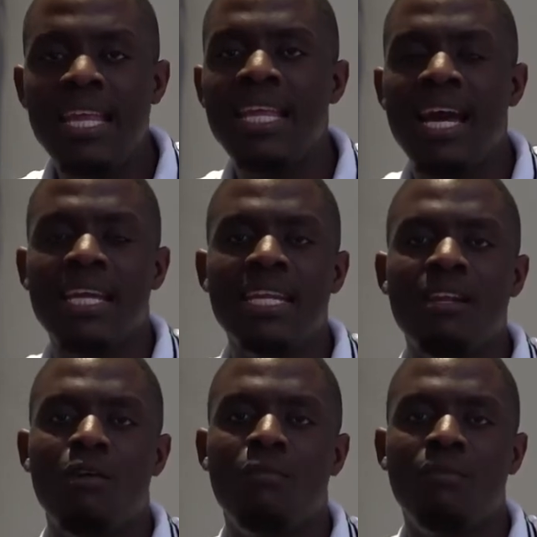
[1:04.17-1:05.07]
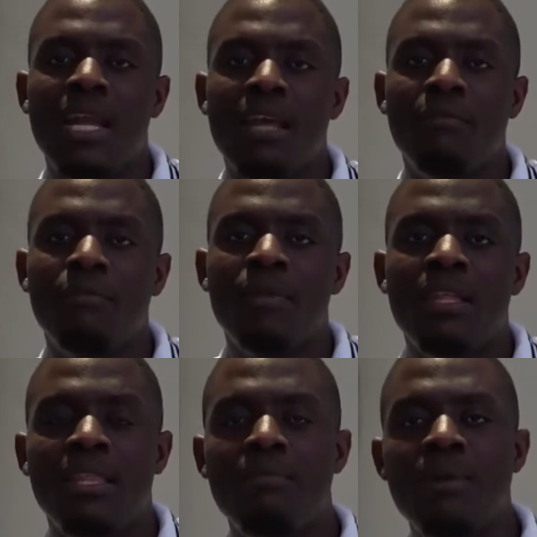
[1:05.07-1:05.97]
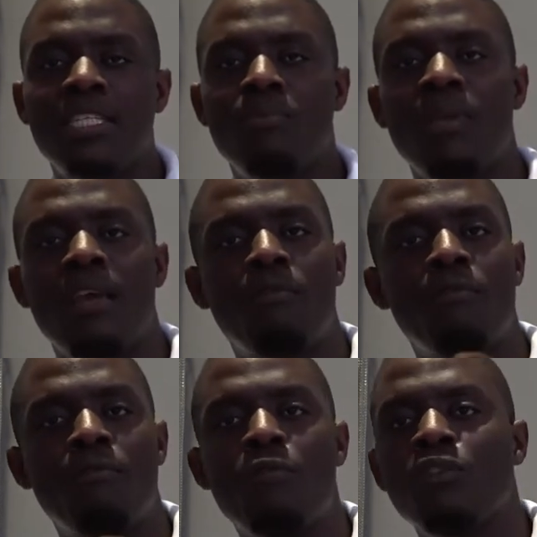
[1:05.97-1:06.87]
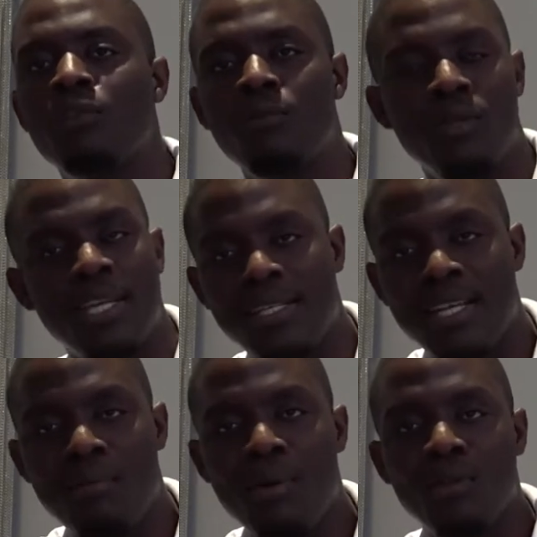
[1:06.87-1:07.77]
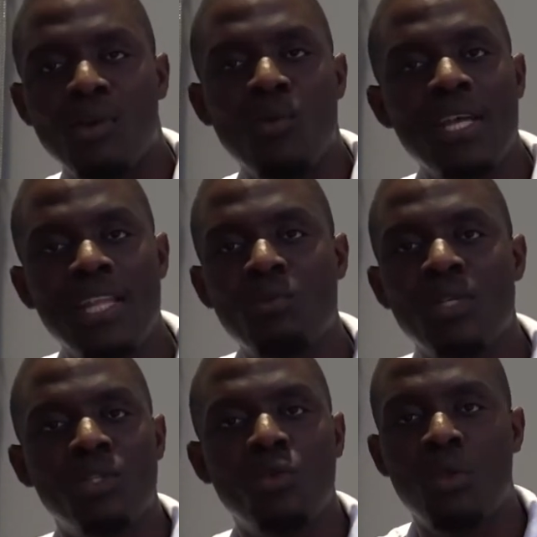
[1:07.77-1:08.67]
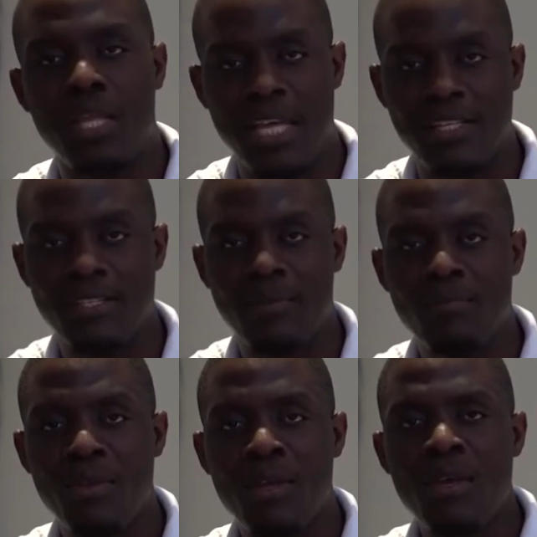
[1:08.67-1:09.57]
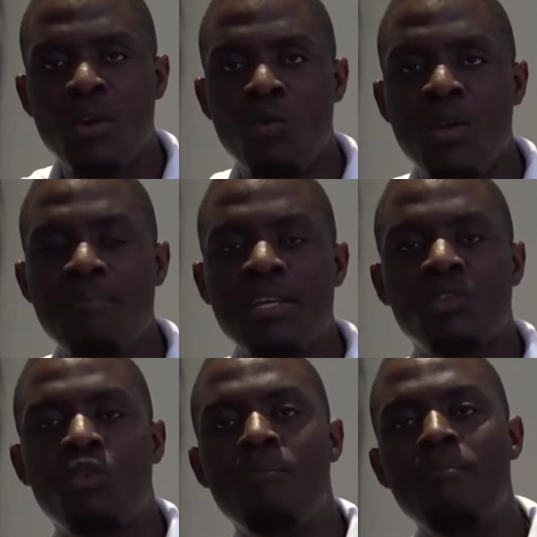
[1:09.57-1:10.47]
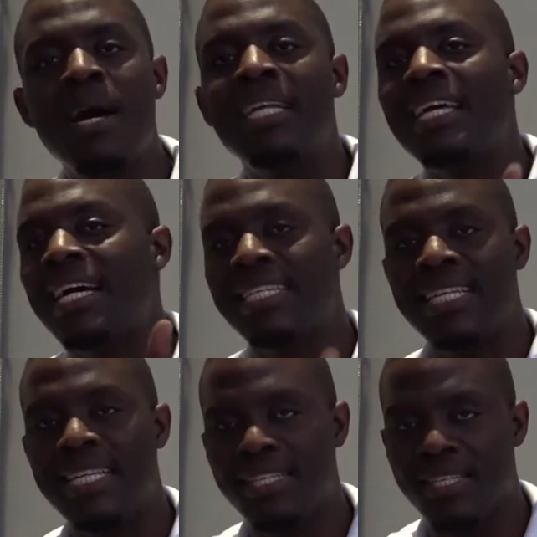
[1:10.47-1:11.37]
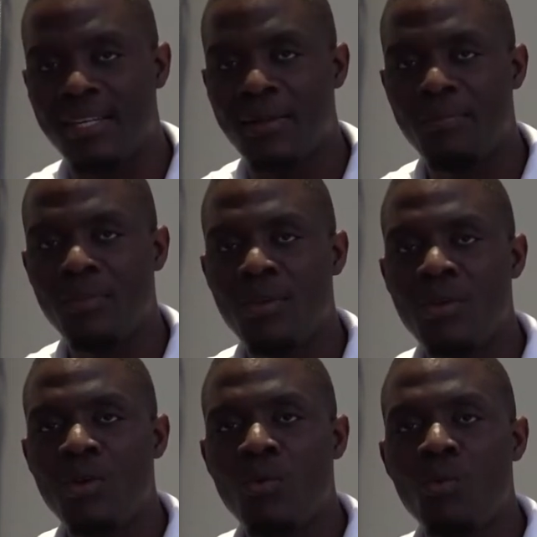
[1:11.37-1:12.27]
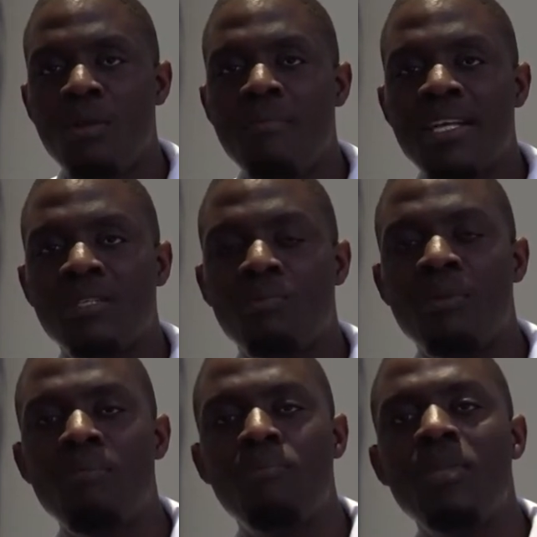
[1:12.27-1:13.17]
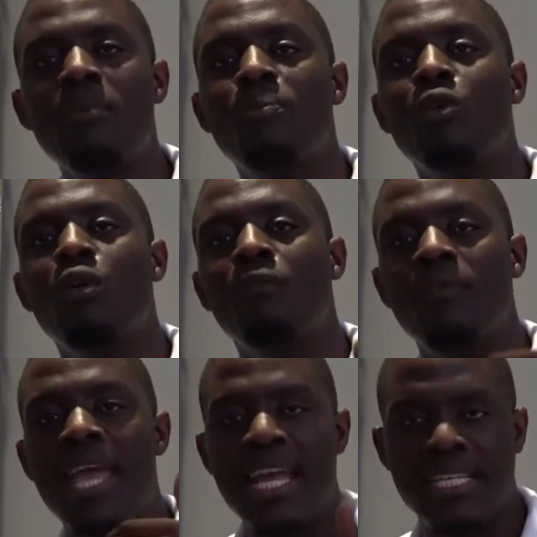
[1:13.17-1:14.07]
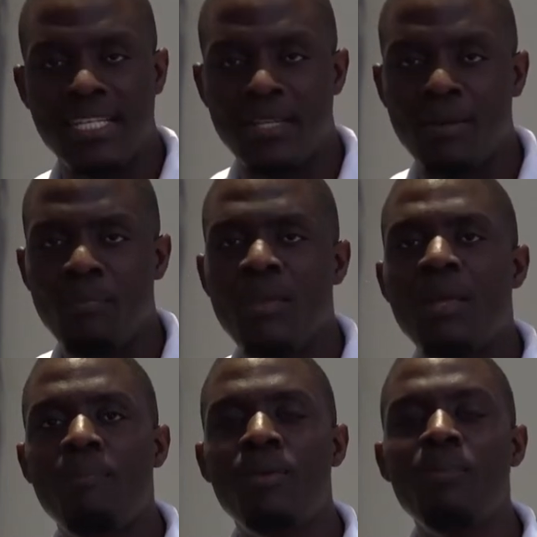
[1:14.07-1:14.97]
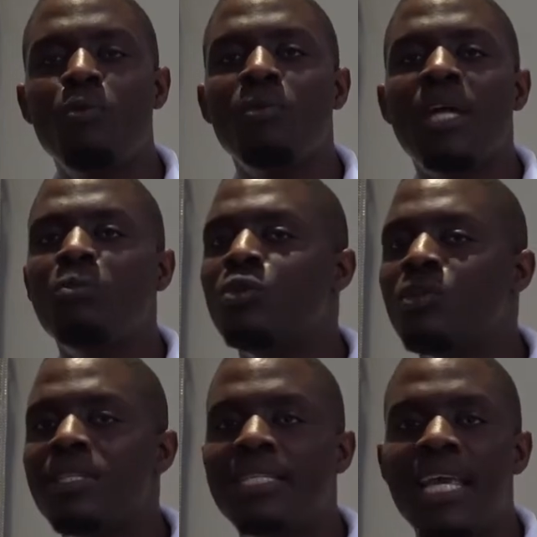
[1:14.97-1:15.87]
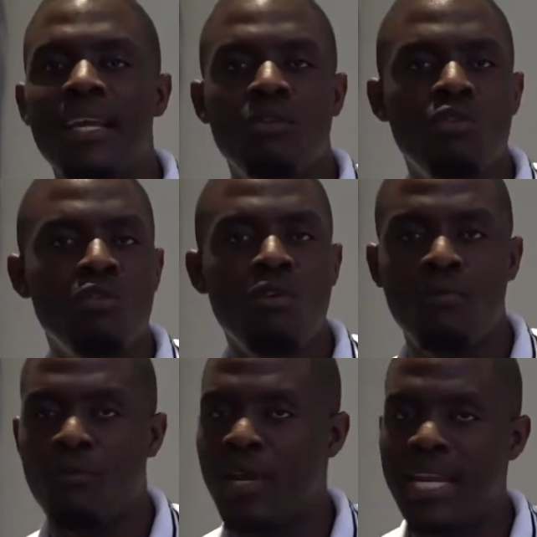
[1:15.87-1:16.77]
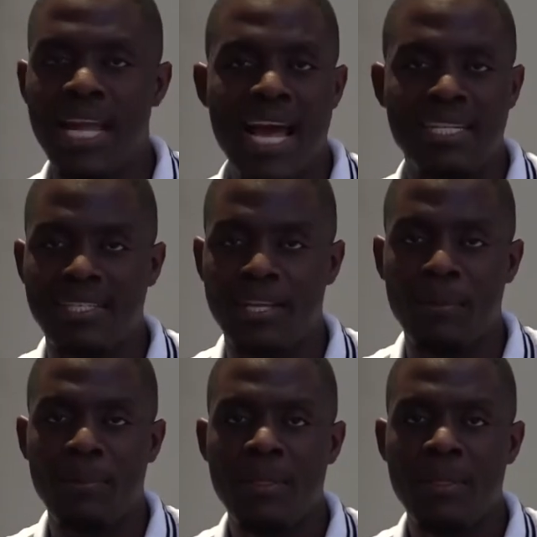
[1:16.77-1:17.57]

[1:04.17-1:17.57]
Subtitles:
any arena of life, there must be a forcefulness about the way that we do things. We must command attention. We must be people of action, people that will not take no for an answer.